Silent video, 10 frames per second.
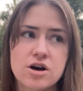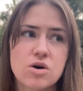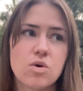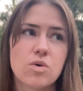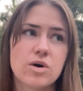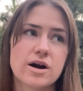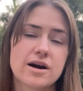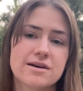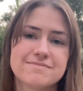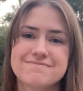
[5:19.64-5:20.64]

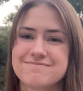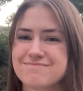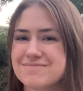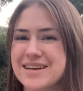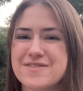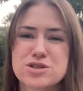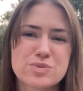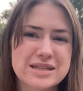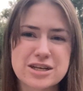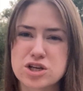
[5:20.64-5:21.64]
or if it's a
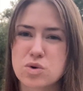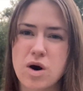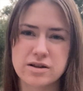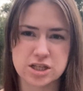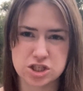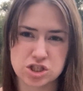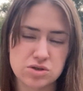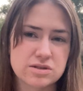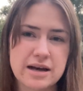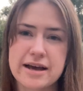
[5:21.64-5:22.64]
really good quality
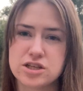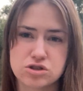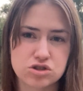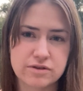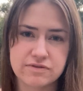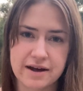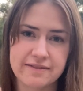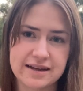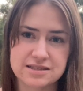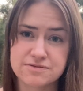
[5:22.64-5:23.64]
juice, I usually find
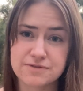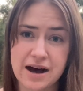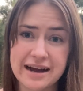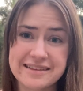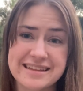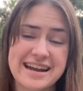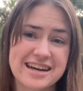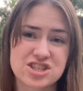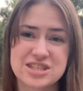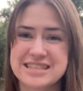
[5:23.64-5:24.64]
that's fine. That
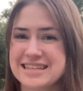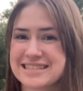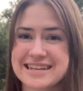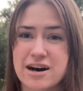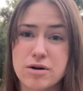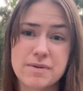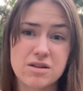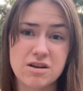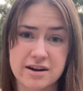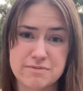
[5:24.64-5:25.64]
actually tends to help a
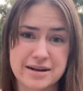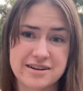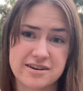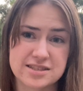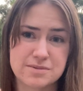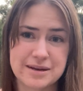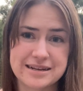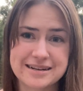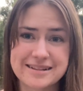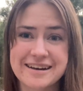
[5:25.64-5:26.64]
lot of my
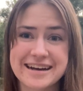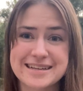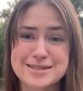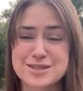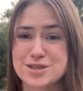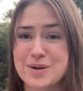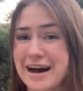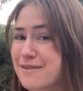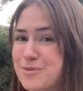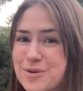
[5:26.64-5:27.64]
constipated clients to
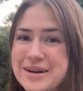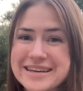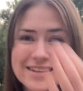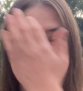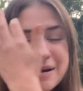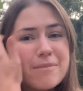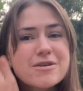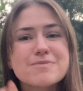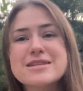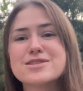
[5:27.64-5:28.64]
have more regular bowel
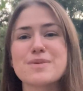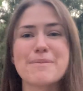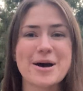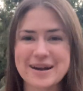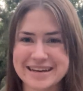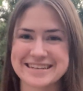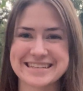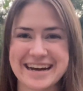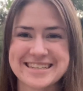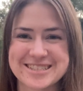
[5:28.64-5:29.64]
movements. So I'm not
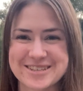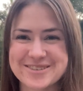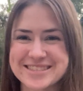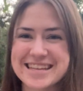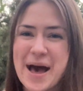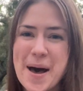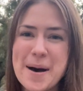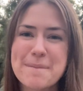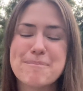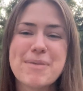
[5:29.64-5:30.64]
anti-juice,
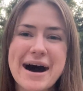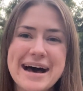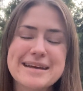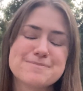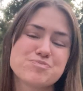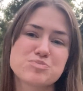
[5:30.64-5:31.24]
but